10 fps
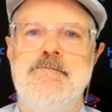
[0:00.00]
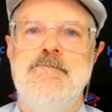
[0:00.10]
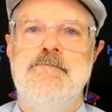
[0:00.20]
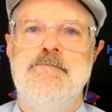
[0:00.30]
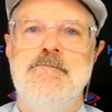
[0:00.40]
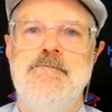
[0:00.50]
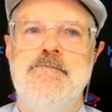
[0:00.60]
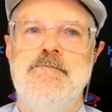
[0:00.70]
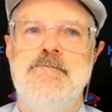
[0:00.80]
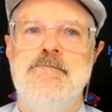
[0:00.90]

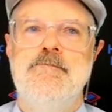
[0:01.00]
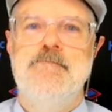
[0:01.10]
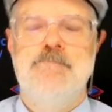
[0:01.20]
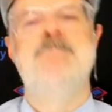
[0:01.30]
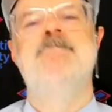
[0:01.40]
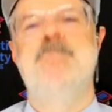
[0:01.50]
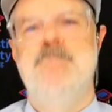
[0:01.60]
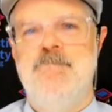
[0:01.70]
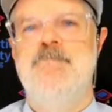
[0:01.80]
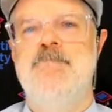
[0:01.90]

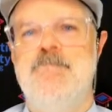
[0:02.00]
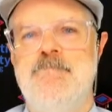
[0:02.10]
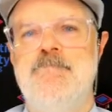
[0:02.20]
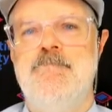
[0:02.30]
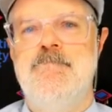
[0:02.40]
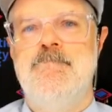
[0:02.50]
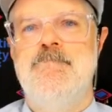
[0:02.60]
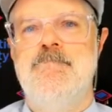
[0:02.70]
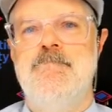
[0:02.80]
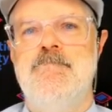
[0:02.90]

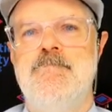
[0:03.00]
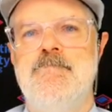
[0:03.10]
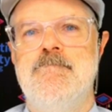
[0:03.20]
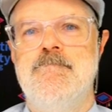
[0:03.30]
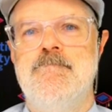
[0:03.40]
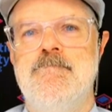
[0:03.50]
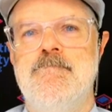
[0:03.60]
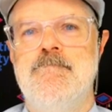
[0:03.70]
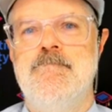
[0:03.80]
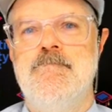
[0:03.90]

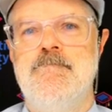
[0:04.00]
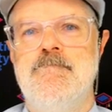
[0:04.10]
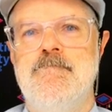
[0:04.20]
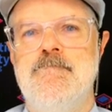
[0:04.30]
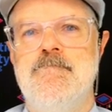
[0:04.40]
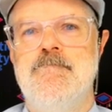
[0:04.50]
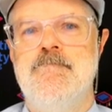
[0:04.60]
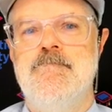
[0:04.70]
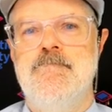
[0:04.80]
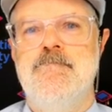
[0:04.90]

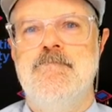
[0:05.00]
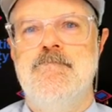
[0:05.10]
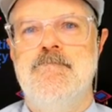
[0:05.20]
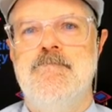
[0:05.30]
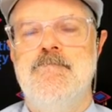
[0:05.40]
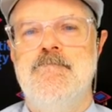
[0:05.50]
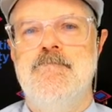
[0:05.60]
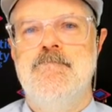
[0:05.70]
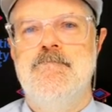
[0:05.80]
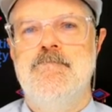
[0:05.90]

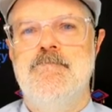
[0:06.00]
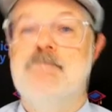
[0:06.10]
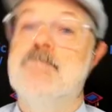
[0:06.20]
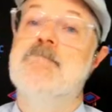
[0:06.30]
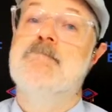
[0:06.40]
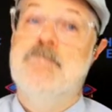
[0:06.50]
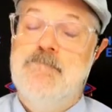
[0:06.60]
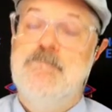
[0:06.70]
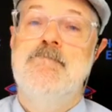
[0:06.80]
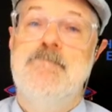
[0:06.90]

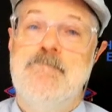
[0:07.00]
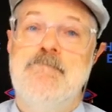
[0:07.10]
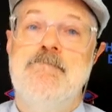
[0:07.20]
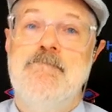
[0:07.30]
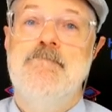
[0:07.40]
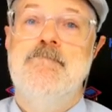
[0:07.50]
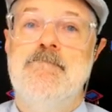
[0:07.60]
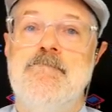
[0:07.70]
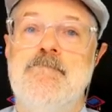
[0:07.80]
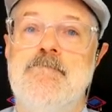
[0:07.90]
(silent)